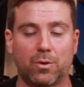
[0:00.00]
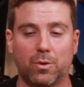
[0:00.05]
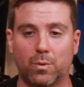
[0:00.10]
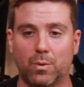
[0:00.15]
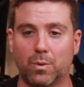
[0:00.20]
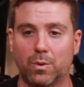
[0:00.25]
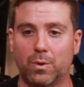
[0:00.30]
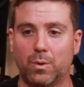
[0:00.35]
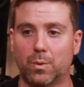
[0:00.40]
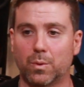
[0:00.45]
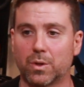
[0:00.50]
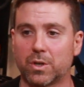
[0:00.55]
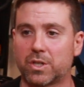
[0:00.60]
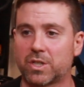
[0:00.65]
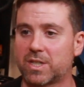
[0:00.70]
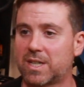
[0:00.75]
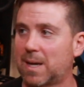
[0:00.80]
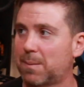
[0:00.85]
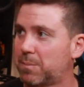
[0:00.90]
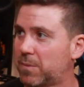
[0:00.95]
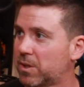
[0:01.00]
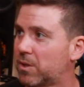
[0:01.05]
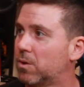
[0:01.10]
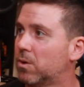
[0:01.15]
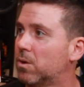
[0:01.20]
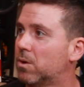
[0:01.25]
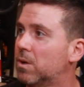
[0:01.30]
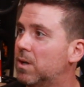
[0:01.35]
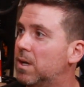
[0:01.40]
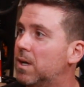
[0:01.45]
who are
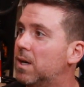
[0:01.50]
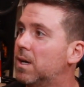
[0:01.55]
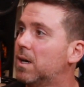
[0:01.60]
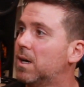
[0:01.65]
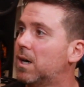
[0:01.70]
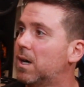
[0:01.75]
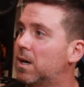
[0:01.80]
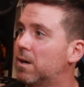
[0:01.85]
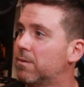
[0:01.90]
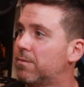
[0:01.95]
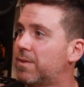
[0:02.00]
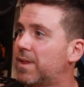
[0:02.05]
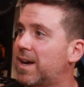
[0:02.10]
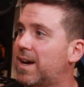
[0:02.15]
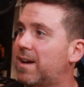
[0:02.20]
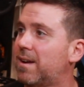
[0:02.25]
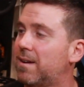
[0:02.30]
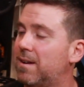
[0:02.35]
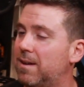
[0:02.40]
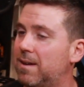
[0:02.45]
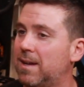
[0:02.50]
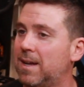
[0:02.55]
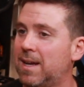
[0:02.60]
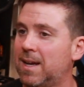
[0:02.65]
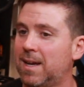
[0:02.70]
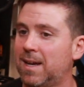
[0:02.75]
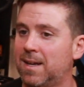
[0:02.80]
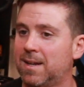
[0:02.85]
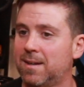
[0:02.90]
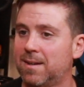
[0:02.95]
skeptical of that.
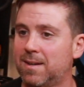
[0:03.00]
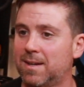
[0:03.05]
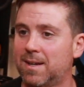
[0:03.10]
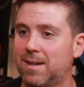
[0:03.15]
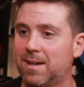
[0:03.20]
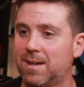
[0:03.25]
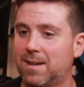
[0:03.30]
And,